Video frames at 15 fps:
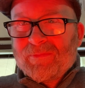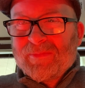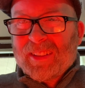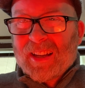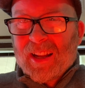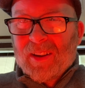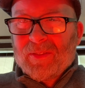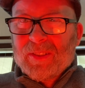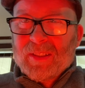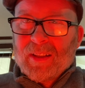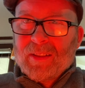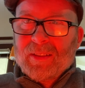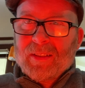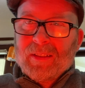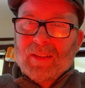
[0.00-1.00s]
kind of
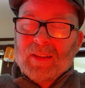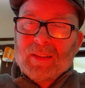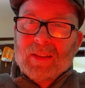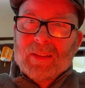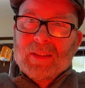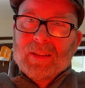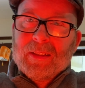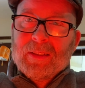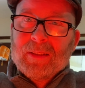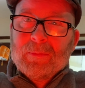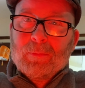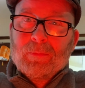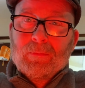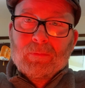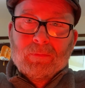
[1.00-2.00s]
senses that this is
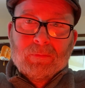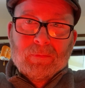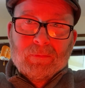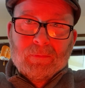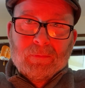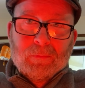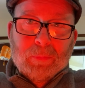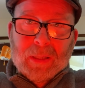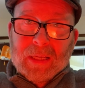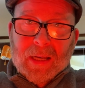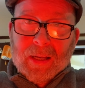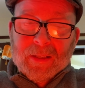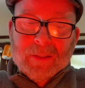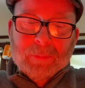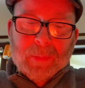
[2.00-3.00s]

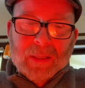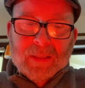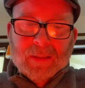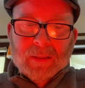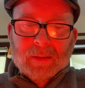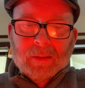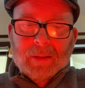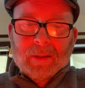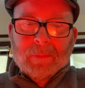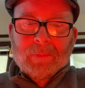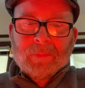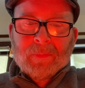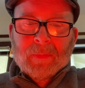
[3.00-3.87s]
BS, basically,